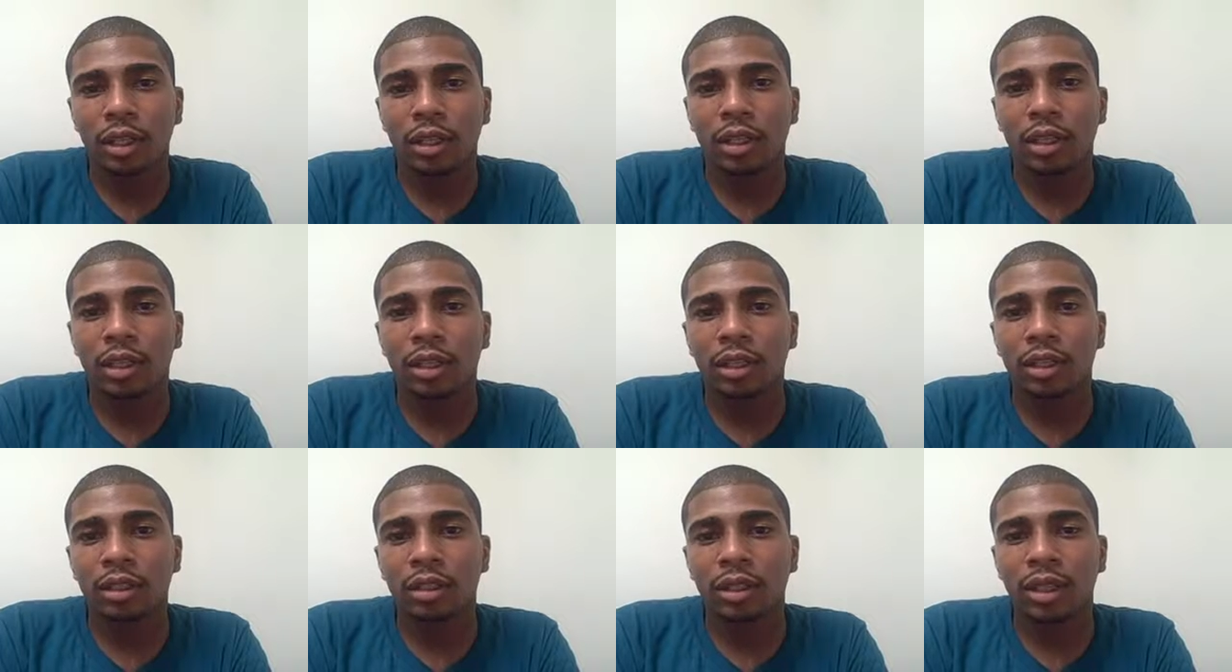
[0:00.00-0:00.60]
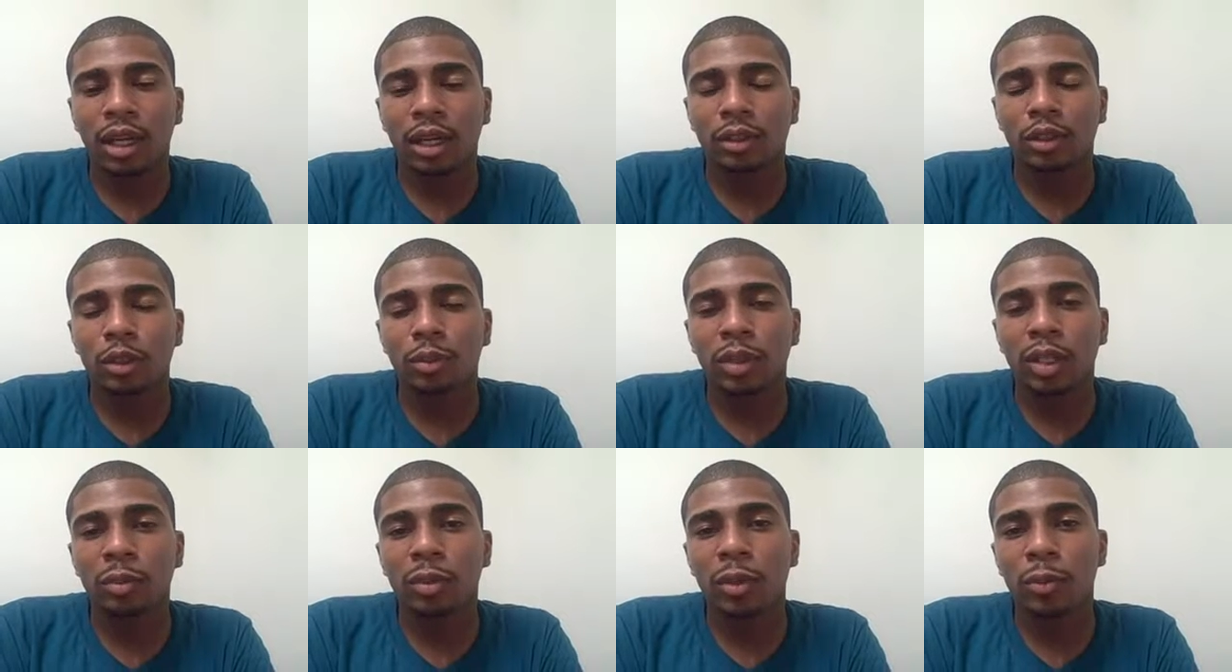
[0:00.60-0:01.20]
The not
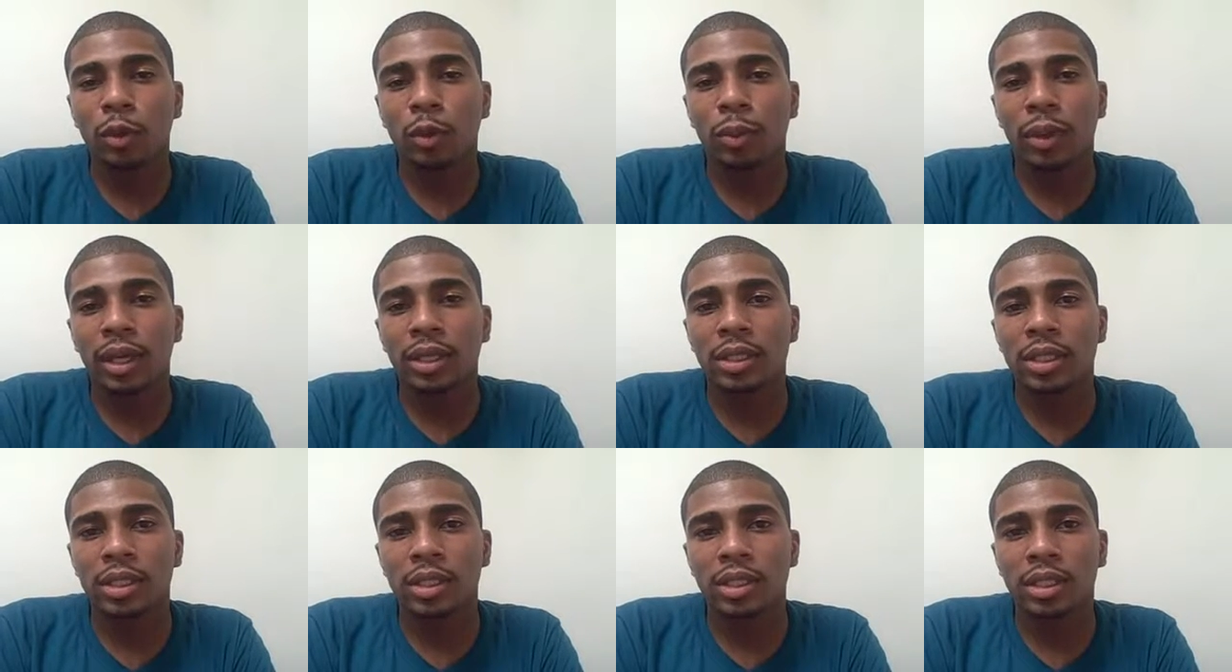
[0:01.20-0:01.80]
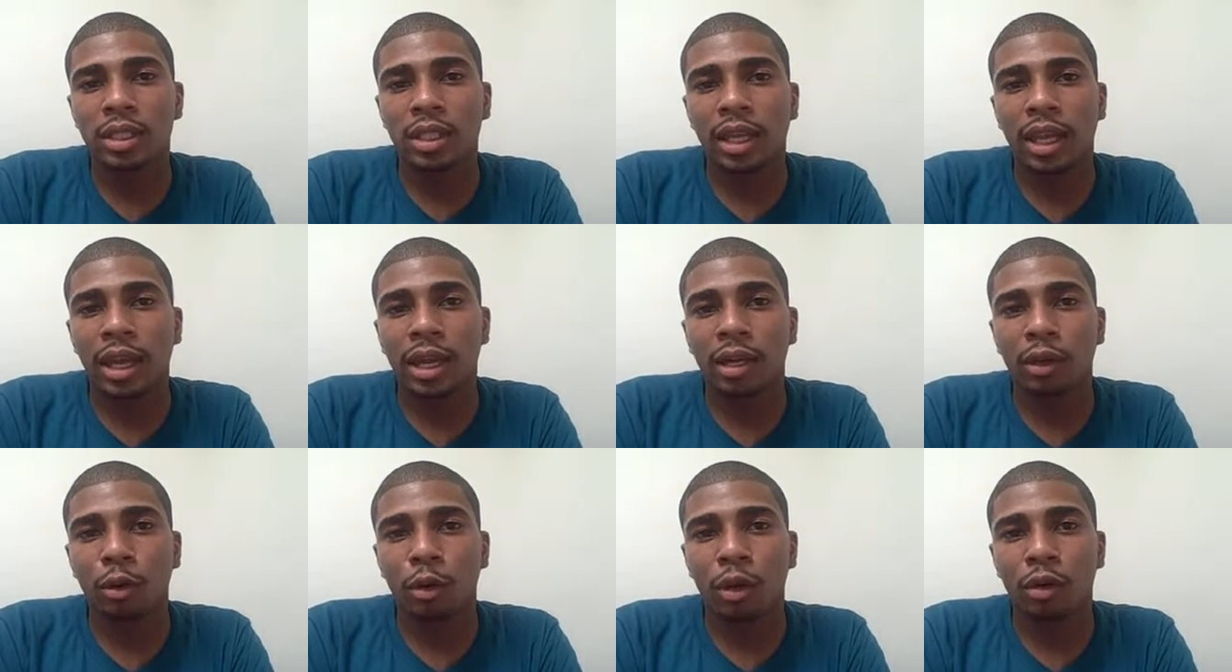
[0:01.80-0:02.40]
too many people pay attention to the
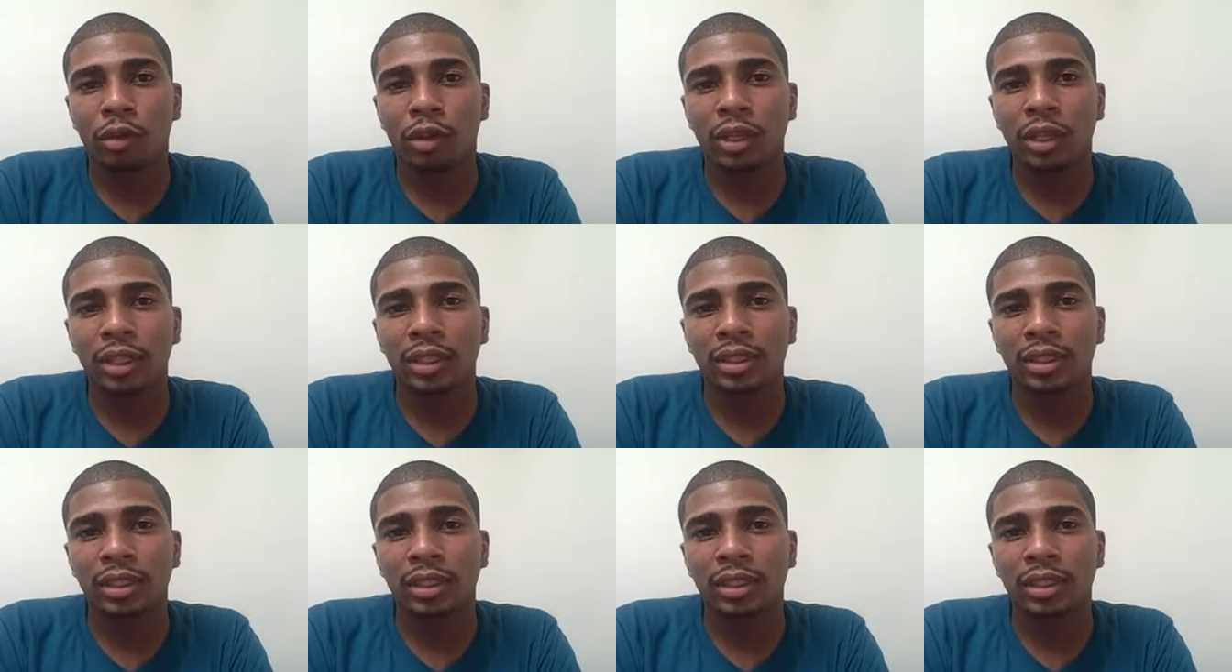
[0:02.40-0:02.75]
category.